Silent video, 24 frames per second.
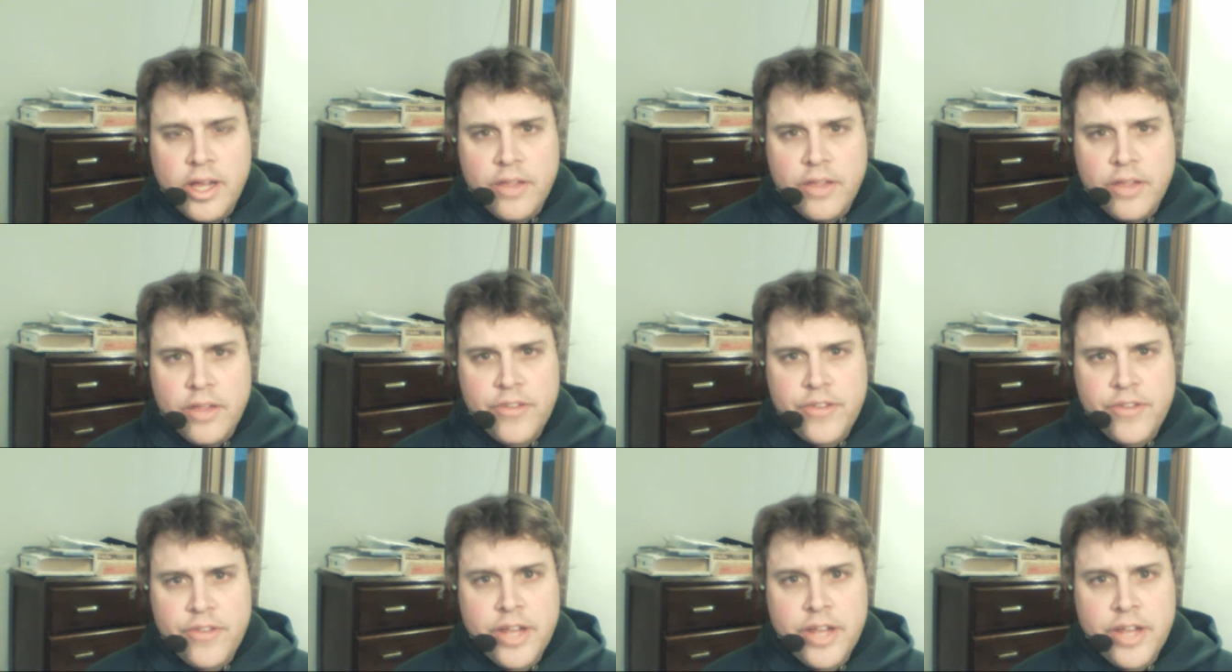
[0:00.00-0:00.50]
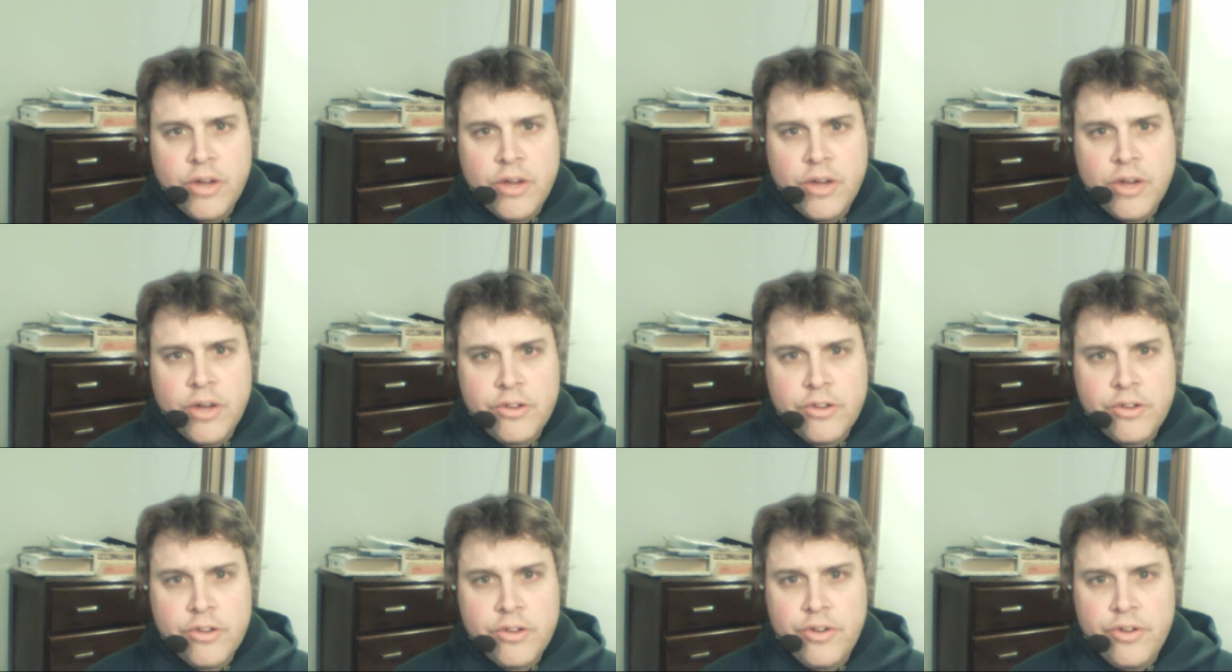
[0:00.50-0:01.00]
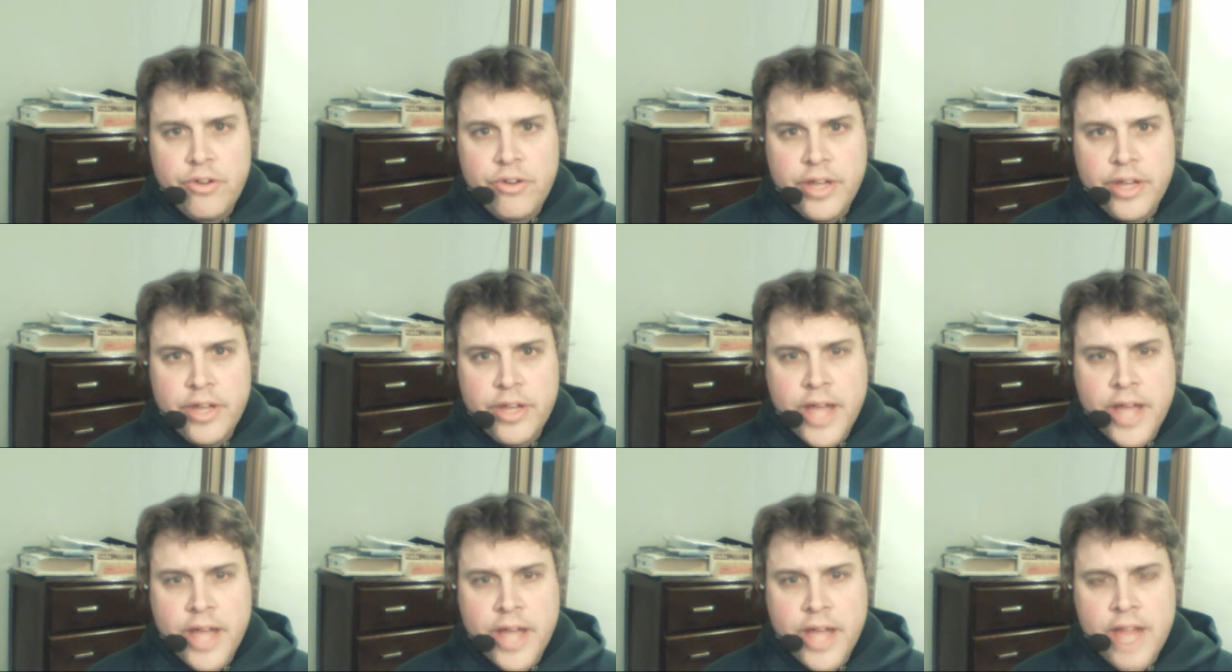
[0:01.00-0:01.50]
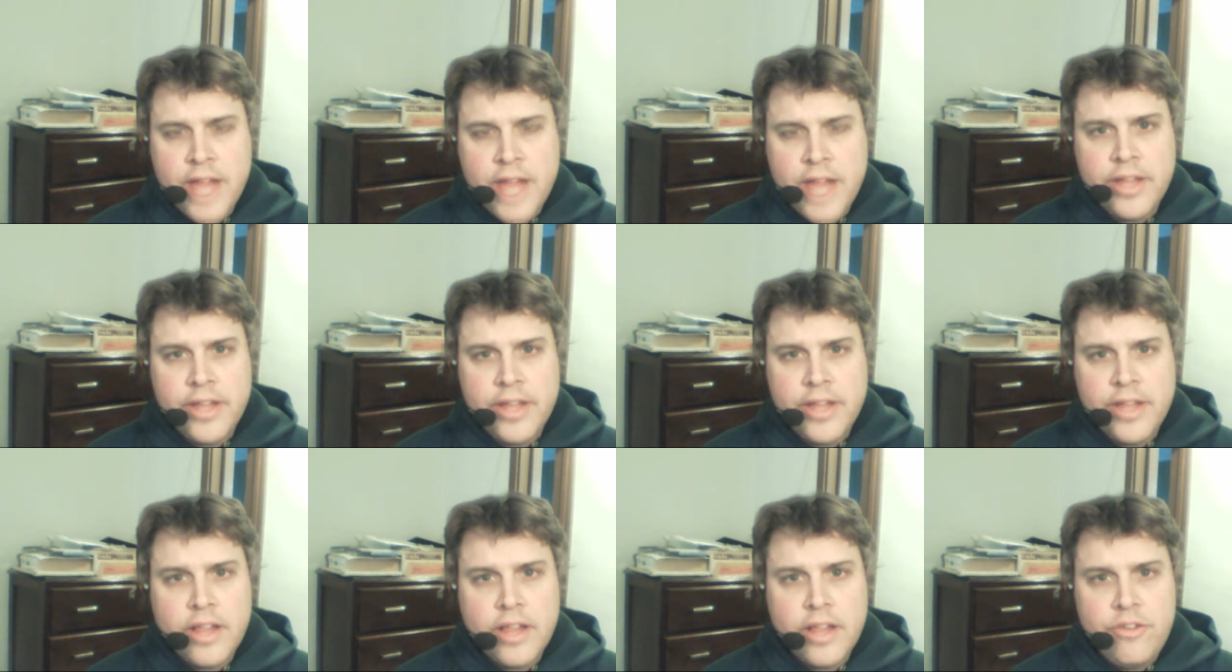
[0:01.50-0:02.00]
The Sandy Hook shooting and
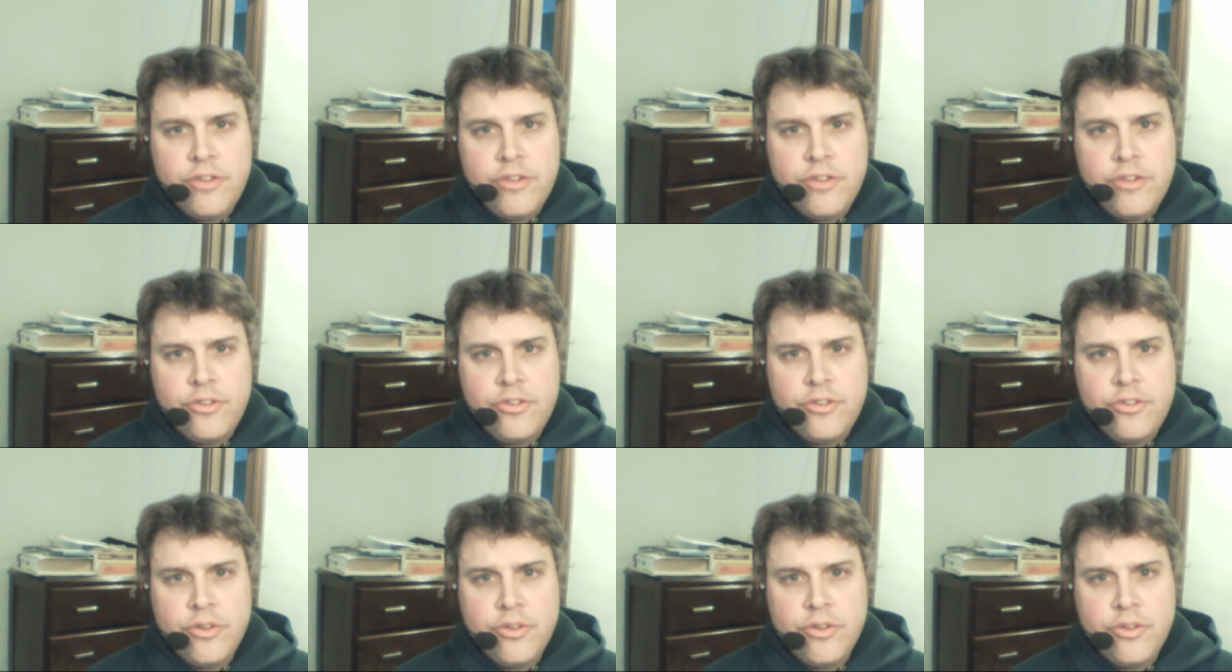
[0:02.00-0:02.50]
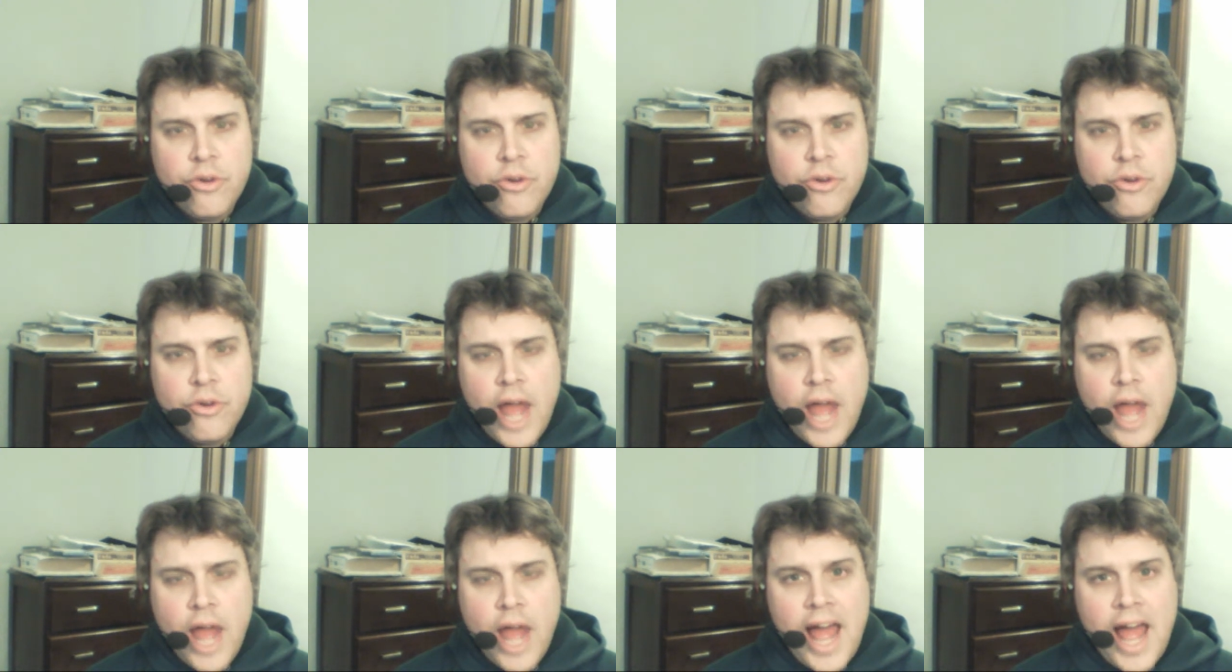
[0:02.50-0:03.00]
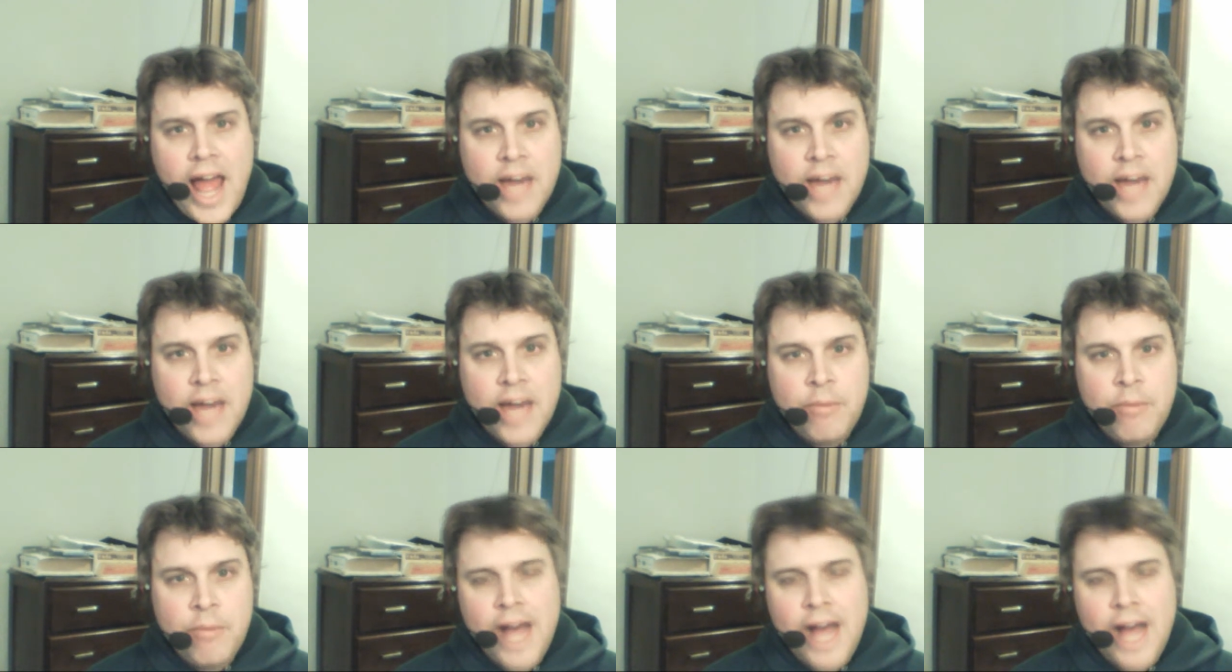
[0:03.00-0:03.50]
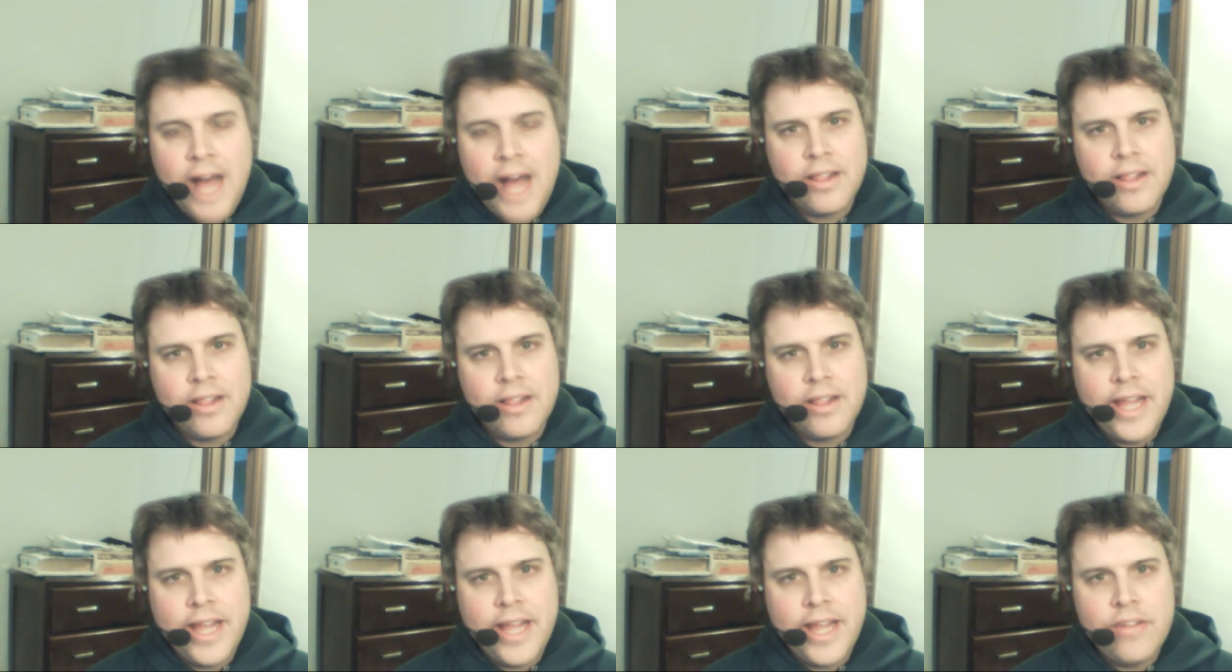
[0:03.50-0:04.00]
the alleged shooter Adam
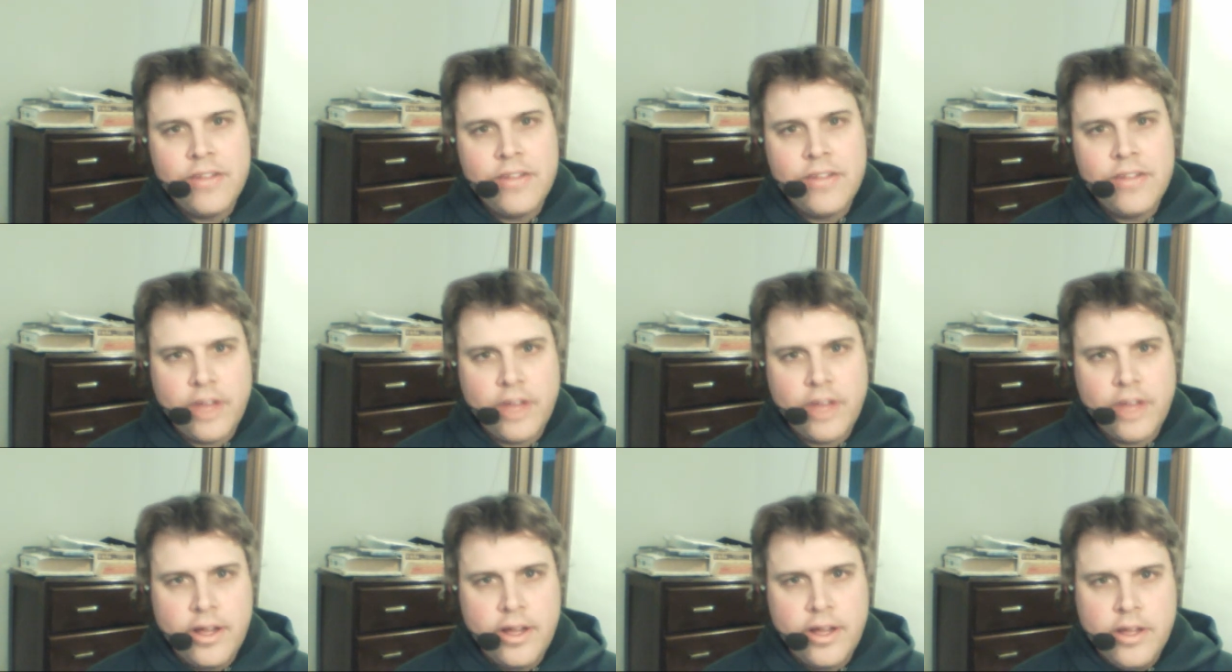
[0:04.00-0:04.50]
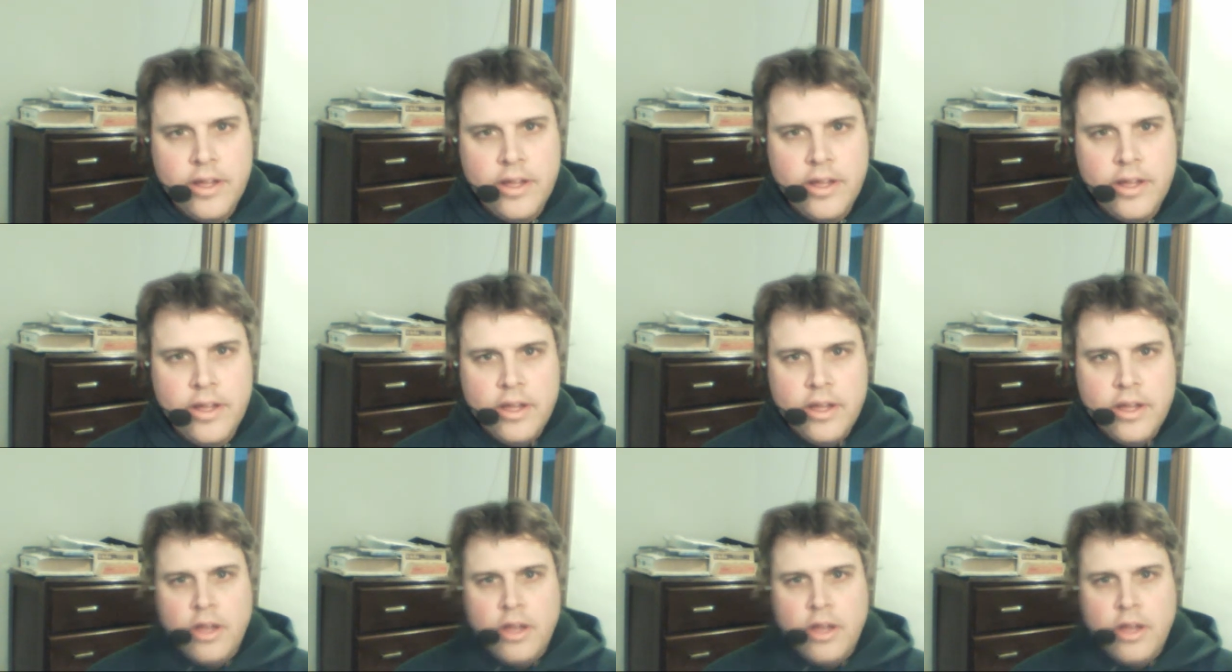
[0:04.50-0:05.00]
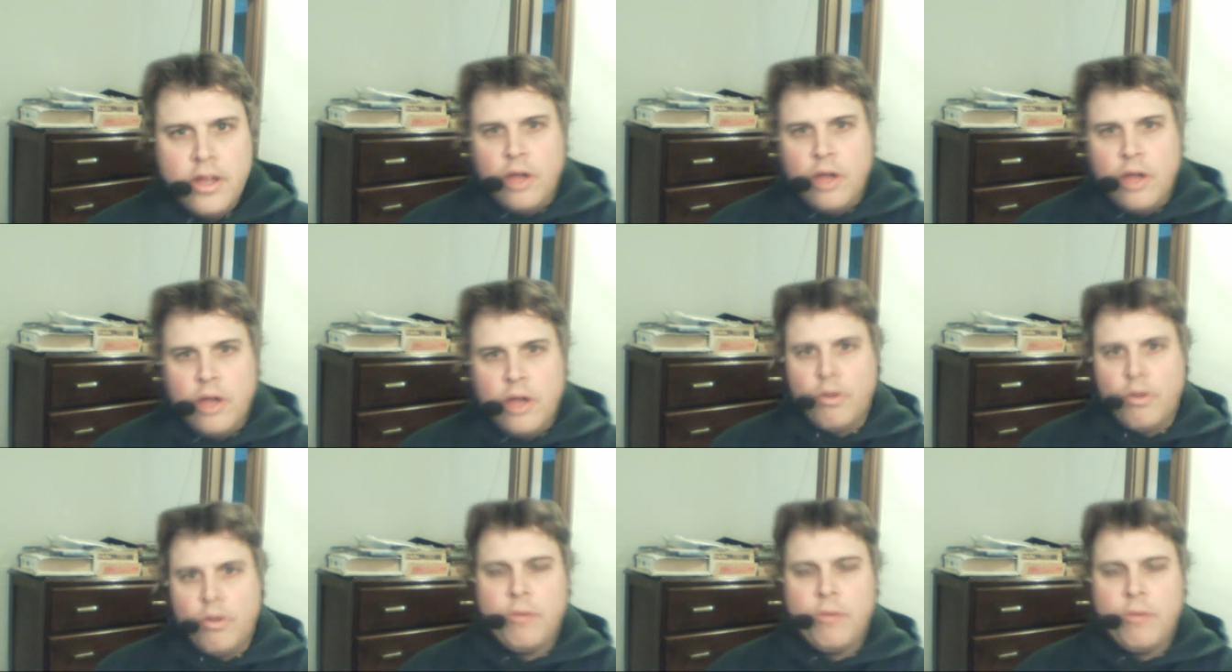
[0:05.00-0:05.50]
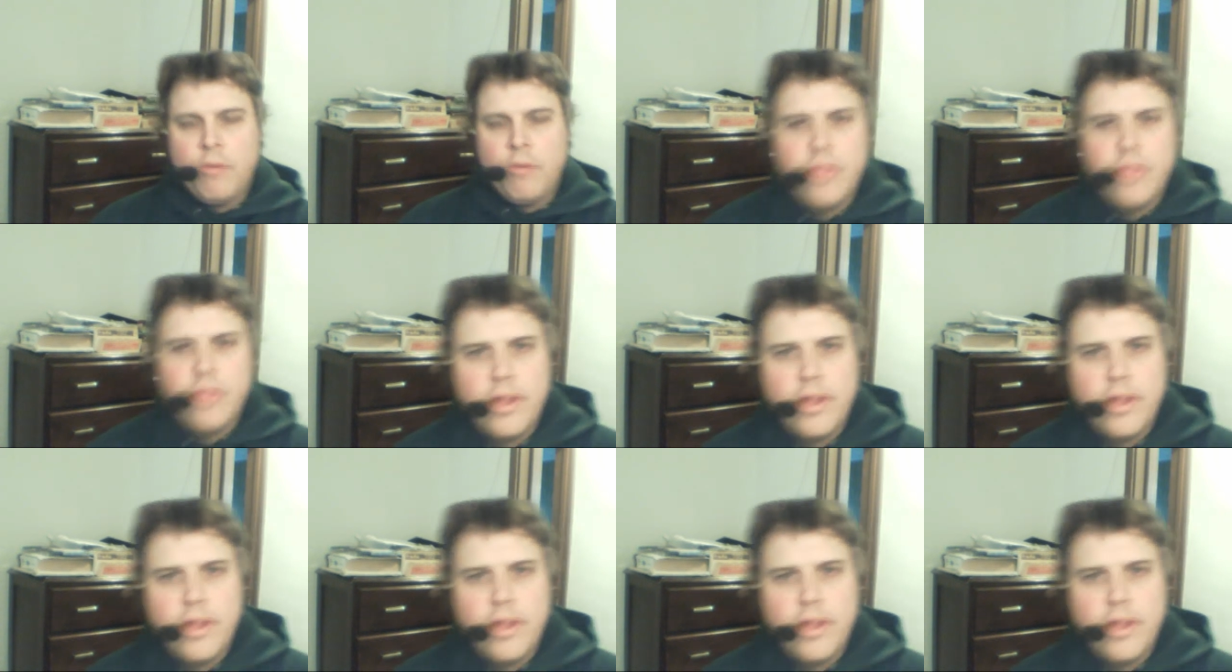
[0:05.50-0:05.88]
Lanza. Well,